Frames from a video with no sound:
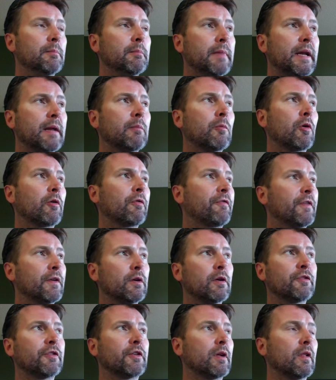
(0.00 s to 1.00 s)
many more
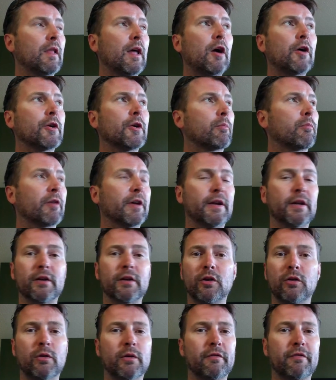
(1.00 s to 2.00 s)
fields and allow your brain to
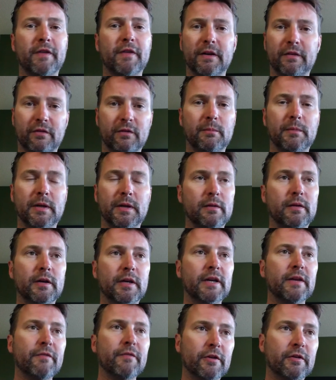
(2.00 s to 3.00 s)
go and find something. It,
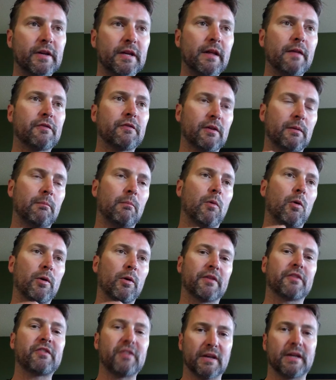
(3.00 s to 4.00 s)
it give your teeth something more
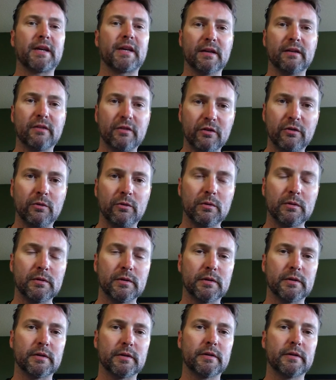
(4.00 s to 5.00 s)
to sink into
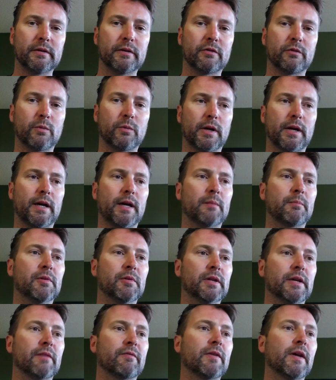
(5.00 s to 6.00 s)
is what I
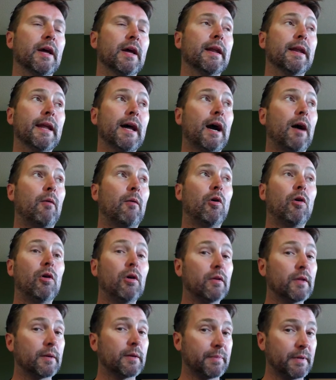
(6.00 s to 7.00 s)
believe. Now,
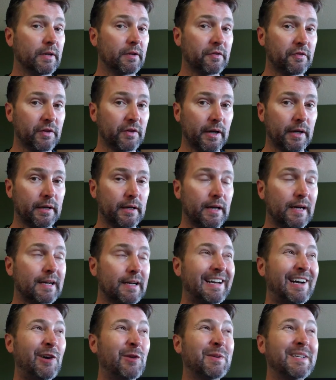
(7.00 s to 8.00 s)
all that being said,
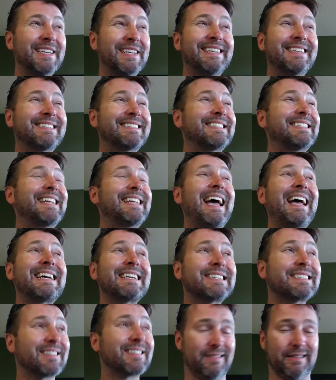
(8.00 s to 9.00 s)
accounting is an
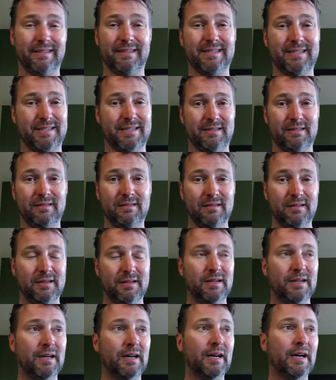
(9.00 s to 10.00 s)
excellent skill
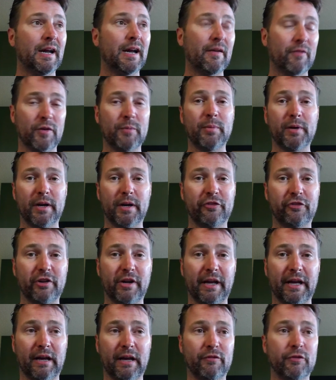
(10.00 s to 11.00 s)
uh, everybody
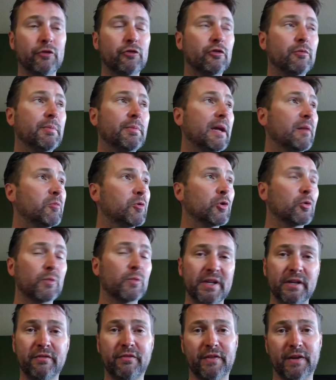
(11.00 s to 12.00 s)
should have. You should be able to
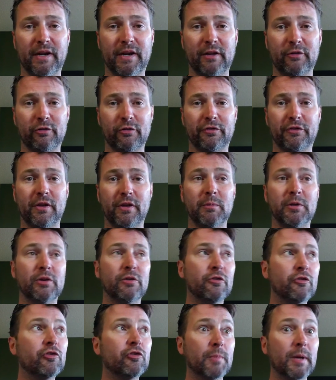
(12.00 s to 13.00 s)
read a financial statement.
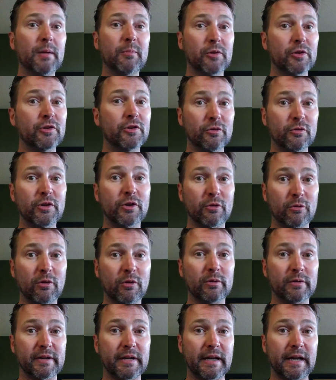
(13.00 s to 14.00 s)
You should be able to do your
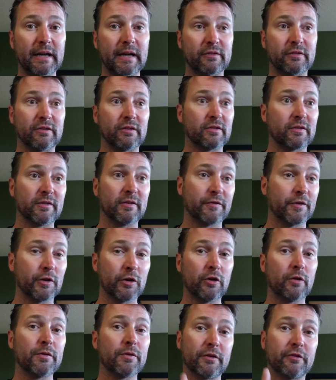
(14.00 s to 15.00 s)
own taxes. If you
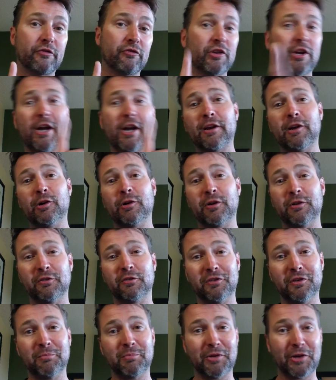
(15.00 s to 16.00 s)
don't, there's Chad Elkin,
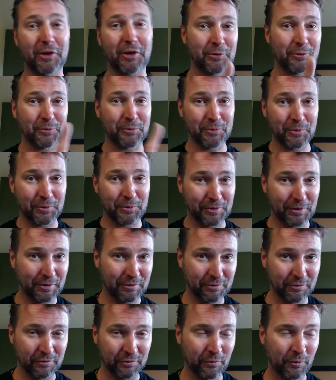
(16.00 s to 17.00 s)
CPA. He'll do your
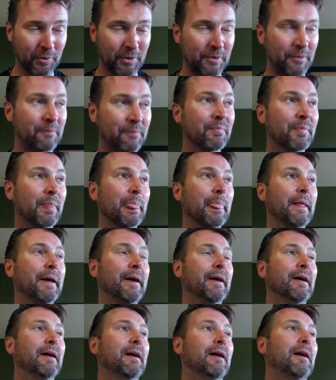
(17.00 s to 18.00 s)
taxes for you.
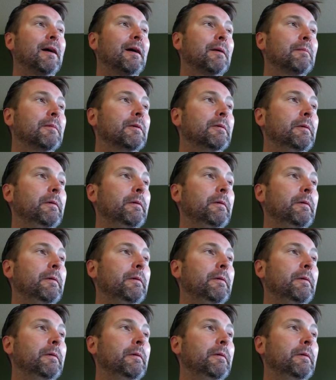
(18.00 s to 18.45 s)
Um,